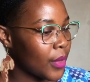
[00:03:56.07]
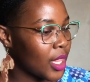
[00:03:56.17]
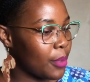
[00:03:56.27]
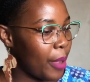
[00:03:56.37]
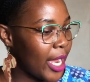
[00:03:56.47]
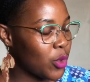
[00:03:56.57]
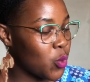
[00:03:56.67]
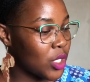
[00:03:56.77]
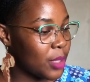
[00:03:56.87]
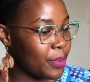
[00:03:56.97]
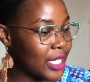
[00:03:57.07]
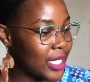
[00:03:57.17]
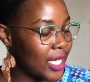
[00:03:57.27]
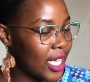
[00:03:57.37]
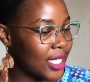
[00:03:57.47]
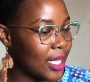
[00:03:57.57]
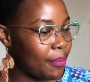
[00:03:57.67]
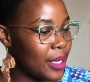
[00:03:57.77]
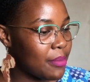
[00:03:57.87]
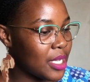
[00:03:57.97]
The pain whispered a
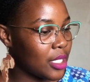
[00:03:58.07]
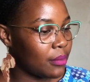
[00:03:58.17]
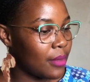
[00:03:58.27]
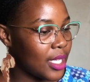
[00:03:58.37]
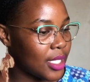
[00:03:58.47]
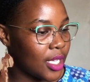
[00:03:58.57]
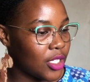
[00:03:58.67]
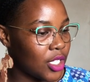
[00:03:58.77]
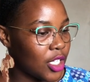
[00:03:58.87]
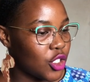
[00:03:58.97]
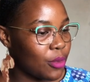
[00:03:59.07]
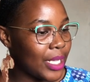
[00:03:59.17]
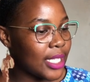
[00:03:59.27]
subliminal message into my